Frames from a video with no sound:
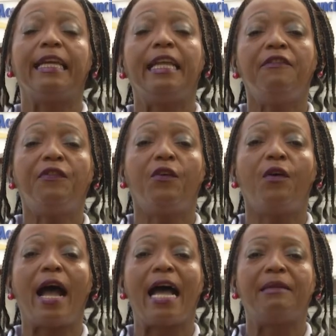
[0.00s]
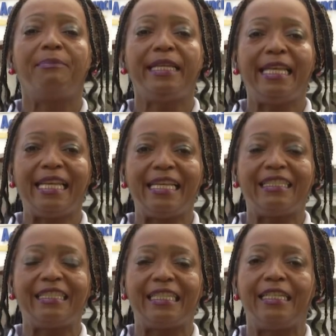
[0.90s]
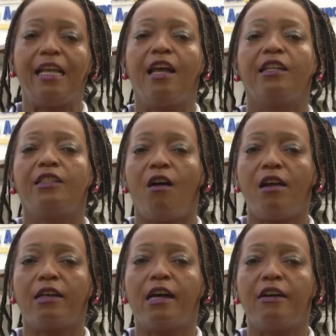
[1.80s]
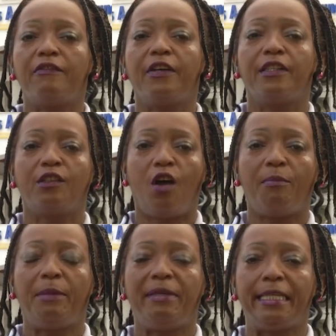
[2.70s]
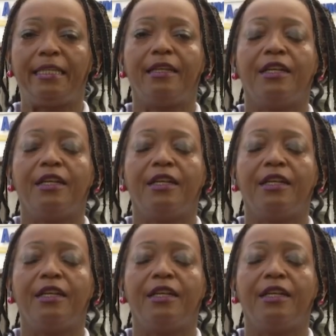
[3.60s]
info@bac.gov.bb.